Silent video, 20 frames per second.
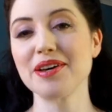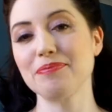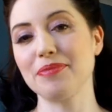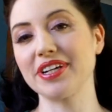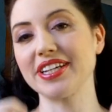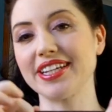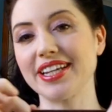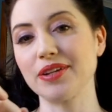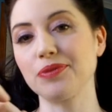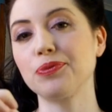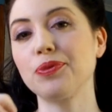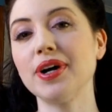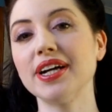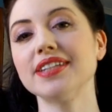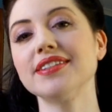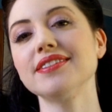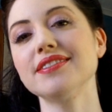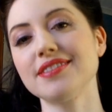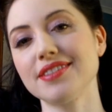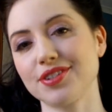but you need
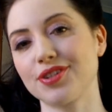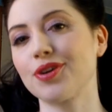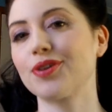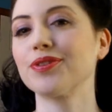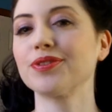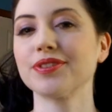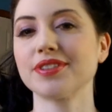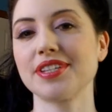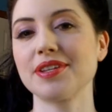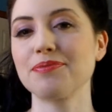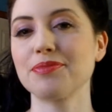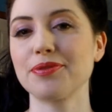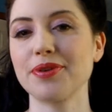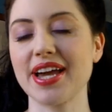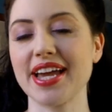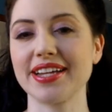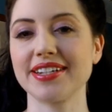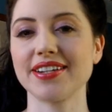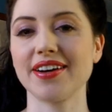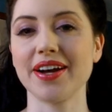one strong, simple
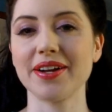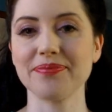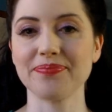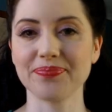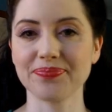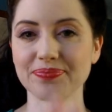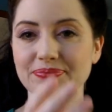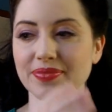hair tie.